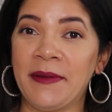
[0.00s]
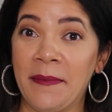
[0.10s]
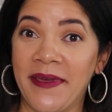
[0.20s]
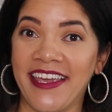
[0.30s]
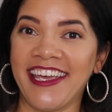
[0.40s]

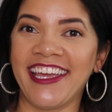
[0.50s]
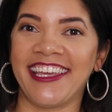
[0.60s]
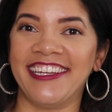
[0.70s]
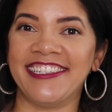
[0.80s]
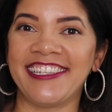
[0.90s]
Me,
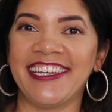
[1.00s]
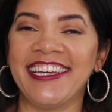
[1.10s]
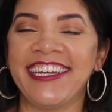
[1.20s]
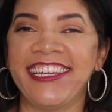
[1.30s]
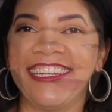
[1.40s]
guilty.
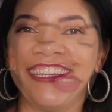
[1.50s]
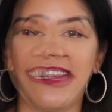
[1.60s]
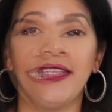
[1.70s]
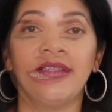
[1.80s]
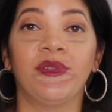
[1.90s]

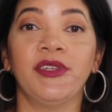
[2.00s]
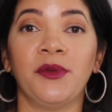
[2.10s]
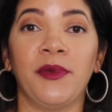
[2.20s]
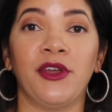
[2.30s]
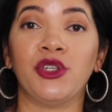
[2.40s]
So this
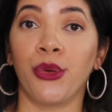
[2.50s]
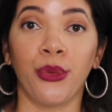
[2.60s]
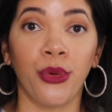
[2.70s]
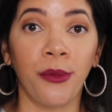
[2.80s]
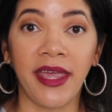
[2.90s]
would be your
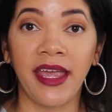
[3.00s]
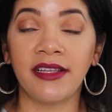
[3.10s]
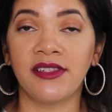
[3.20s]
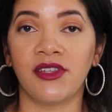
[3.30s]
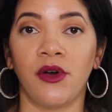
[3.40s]
grooming,
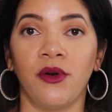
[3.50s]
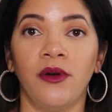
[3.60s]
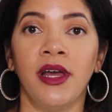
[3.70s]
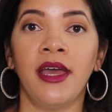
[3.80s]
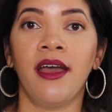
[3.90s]

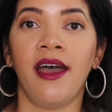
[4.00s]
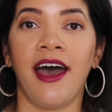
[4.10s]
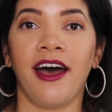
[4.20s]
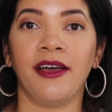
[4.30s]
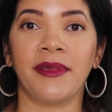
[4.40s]
so
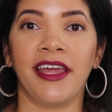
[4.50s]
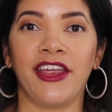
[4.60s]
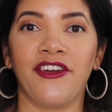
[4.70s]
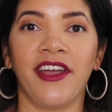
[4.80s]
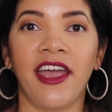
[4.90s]
getting
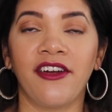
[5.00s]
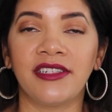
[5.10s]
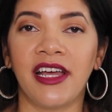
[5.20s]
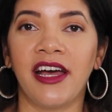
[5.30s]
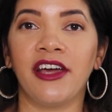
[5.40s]
your hair
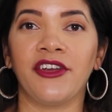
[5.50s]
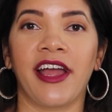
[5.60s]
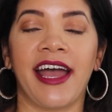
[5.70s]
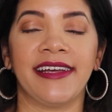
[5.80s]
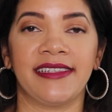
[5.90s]
done, or
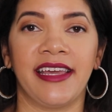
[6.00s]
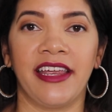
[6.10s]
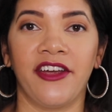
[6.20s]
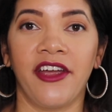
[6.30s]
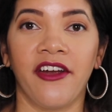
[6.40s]
guys
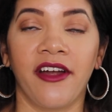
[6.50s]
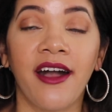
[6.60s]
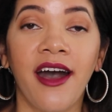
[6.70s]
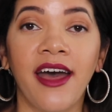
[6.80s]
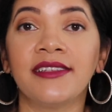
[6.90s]
getting your hair
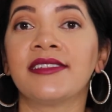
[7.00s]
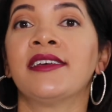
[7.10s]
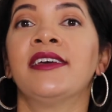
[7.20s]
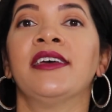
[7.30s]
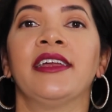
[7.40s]
cut,
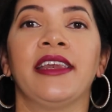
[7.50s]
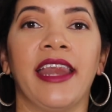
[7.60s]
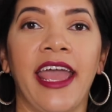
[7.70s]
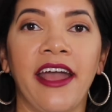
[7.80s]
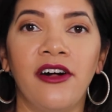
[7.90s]

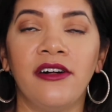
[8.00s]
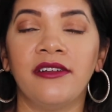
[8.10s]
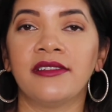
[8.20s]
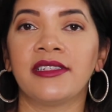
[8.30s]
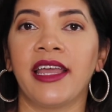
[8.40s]

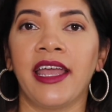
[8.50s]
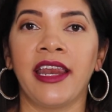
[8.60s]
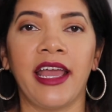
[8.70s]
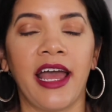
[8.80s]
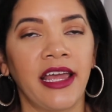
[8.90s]
nails,
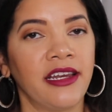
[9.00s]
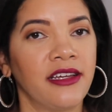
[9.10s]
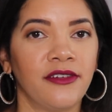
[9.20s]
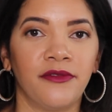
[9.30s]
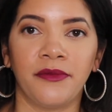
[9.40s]
any kind
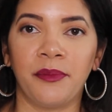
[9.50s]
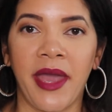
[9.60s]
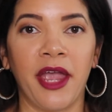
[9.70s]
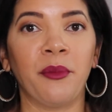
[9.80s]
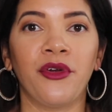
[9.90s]
of
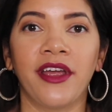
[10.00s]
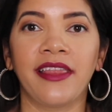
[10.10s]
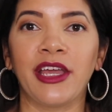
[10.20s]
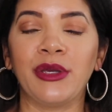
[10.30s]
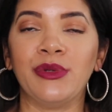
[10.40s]
pampering
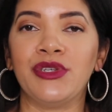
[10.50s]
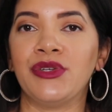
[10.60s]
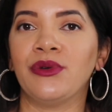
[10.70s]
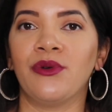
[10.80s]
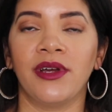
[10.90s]
that you
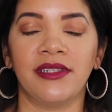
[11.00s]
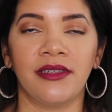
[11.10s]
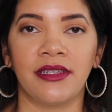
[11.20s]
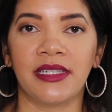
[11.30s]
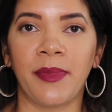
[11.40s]
do, going to
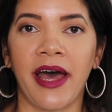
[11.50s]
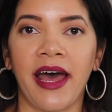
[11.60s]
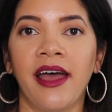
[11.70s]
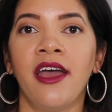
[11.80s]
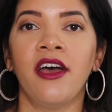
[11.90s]
the
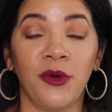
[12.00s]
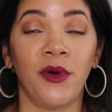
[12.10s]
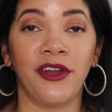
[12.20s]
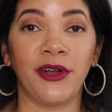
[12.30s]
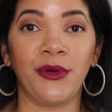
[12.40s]
spa, you'll
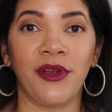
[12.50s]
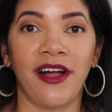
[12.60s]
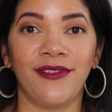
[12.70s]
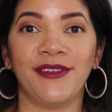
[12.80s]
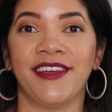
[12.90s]
want to include
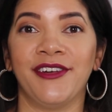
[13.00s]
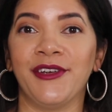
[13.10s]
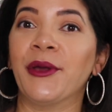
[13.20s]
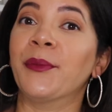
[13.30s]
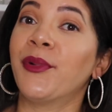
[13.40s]
all of those under
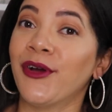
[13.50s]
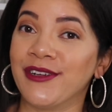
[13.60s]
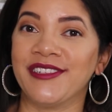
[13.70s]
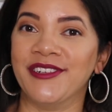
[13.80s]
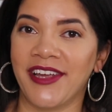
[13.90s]
your
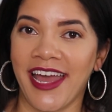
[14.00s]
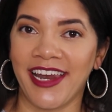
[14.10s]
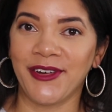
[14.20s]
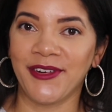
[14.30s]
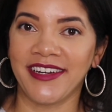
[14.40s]
personal
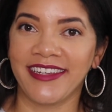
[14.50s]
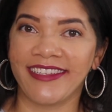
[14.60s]
category.